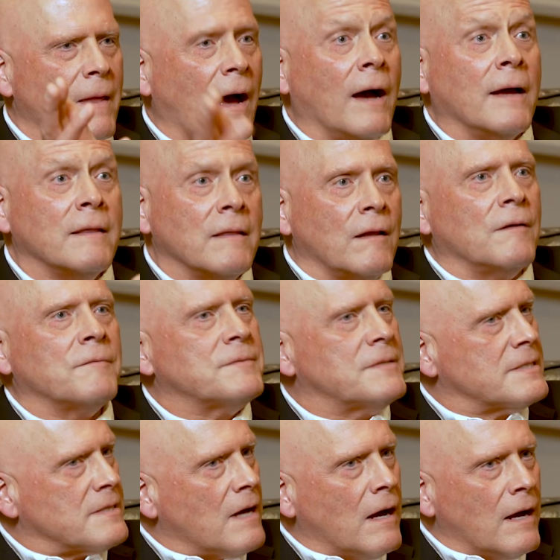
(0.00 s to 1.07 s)
I love
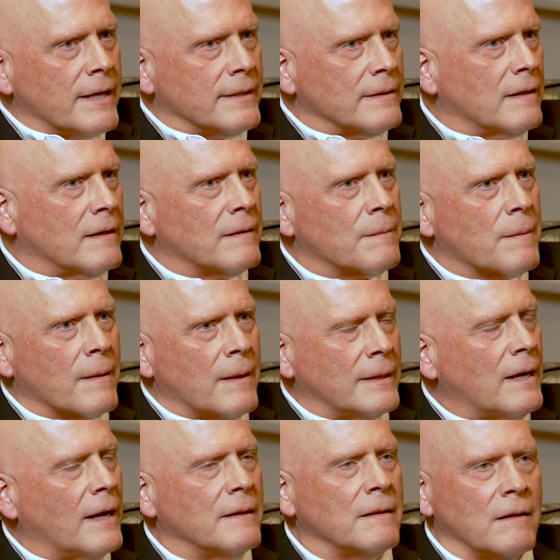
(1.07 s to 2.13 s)
design,
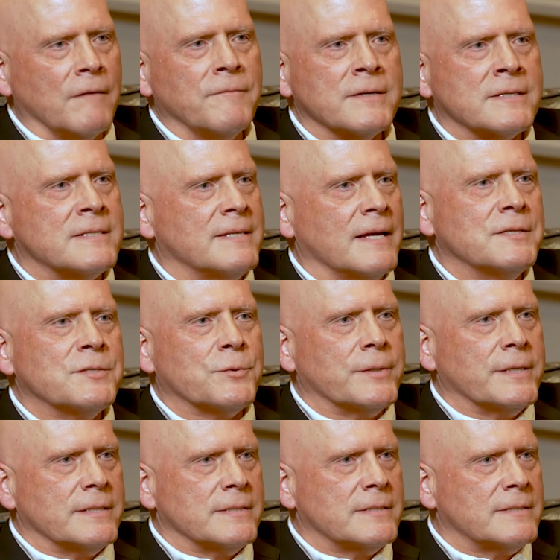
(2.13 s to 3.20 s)
and I love
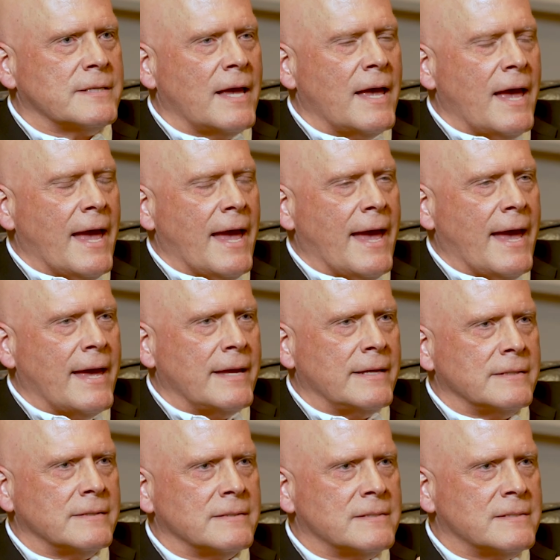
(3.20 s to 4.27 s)
accessories,
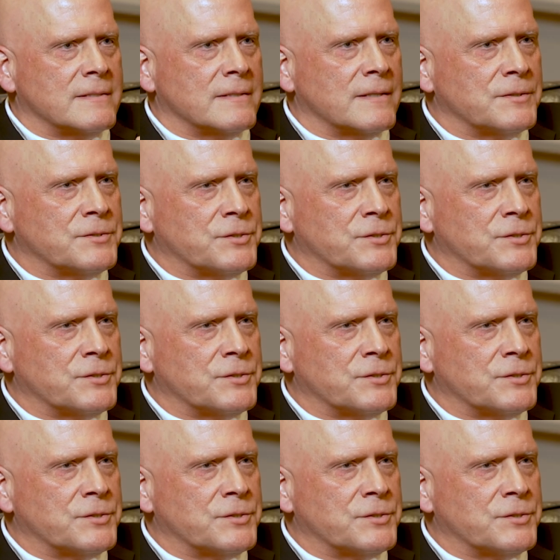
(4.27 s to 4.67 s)
and the